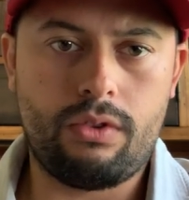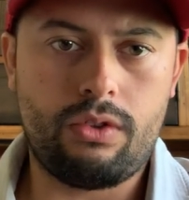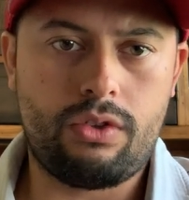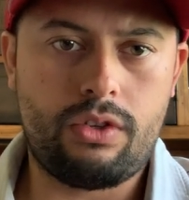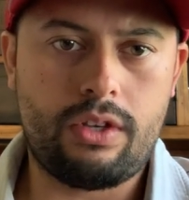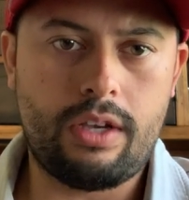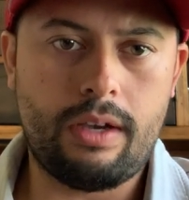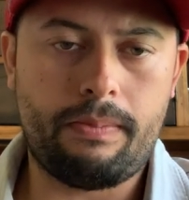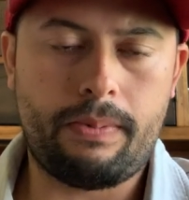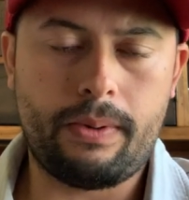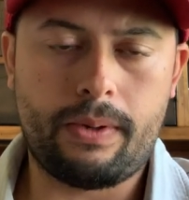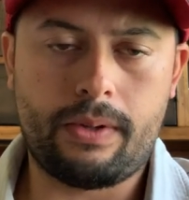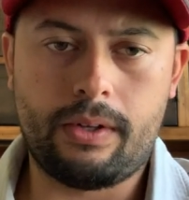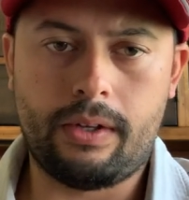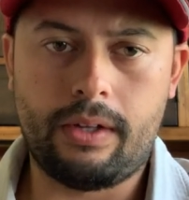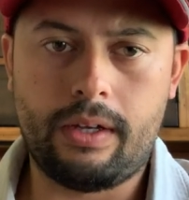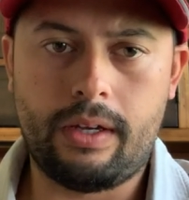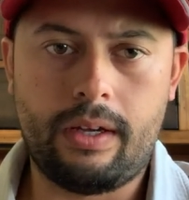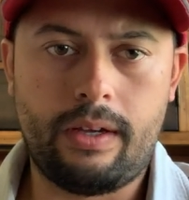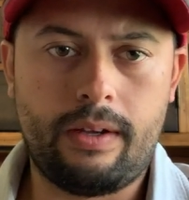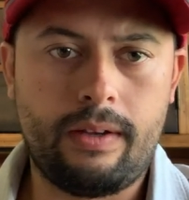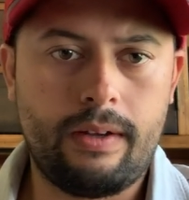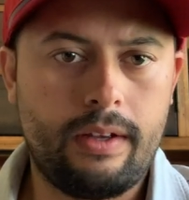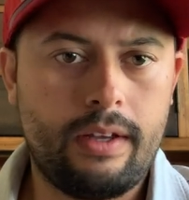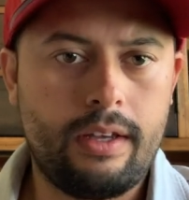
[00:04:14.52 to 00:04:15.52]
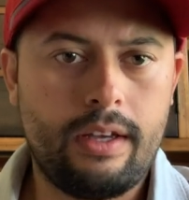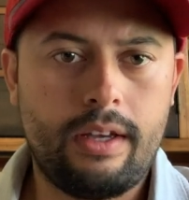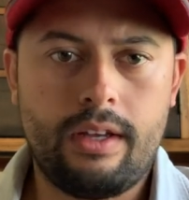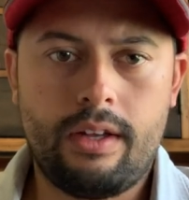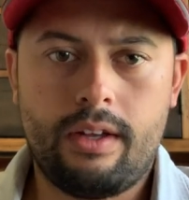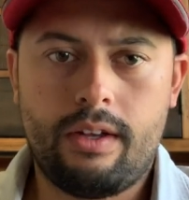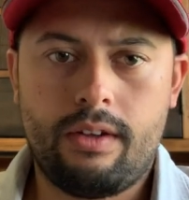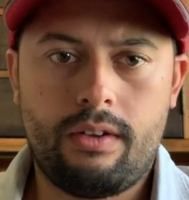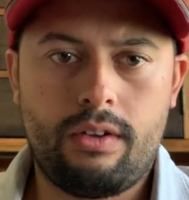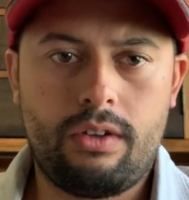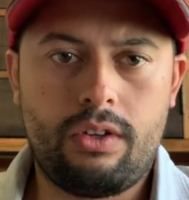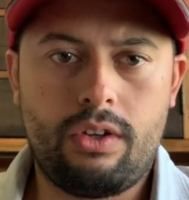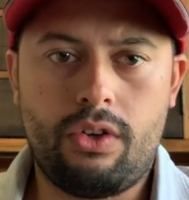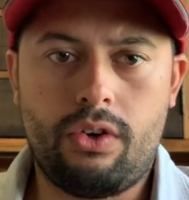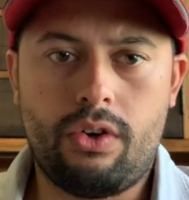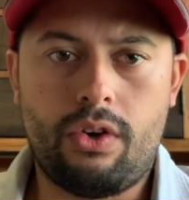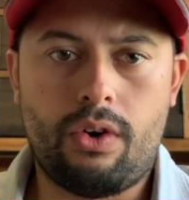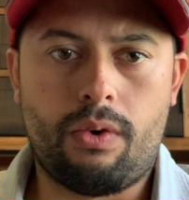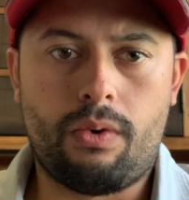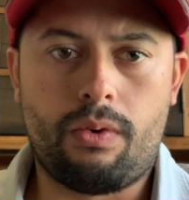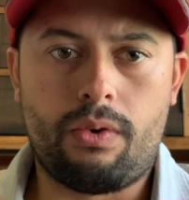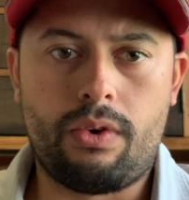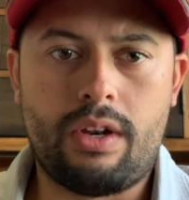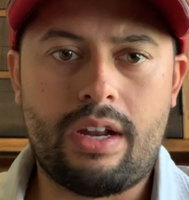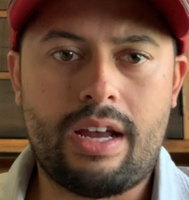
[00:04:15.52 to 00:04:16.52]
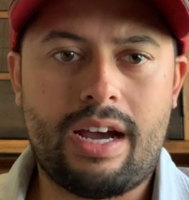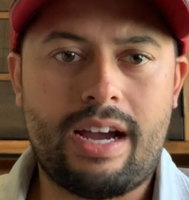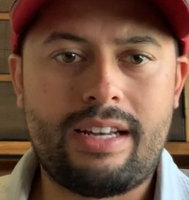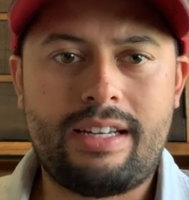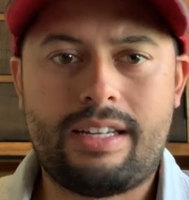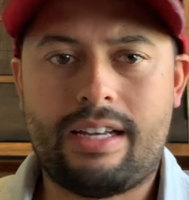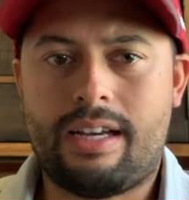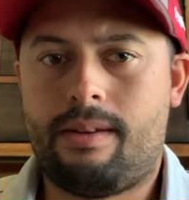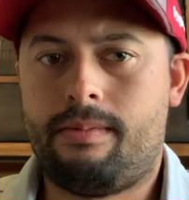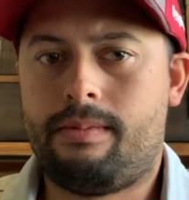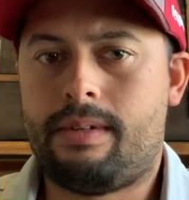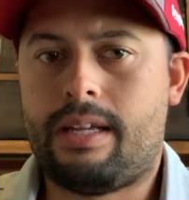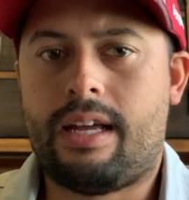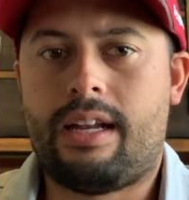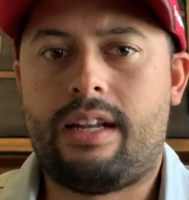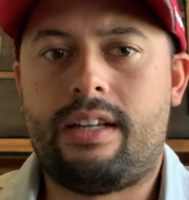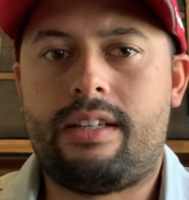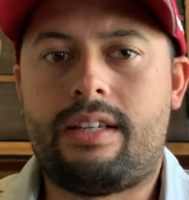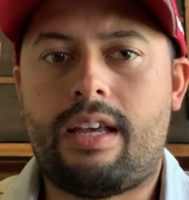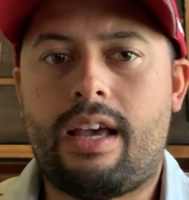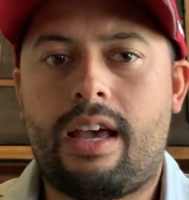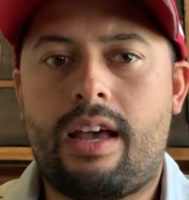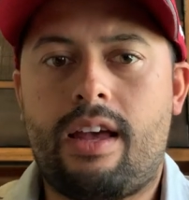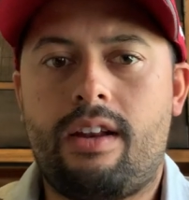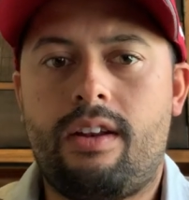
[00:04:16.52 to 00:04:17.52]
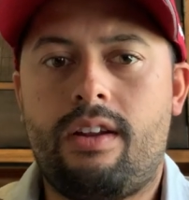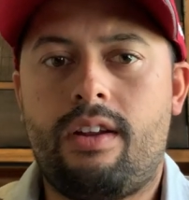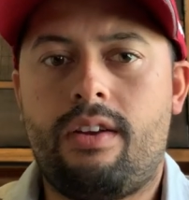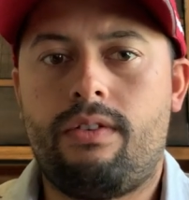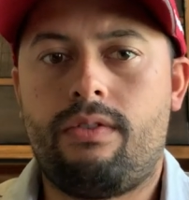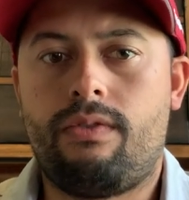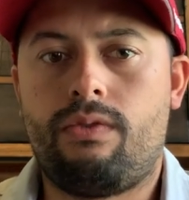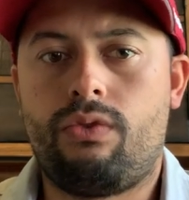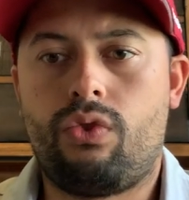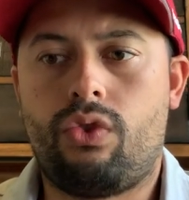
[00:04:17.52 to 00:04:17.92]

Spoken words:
typically, 9 times out of 10,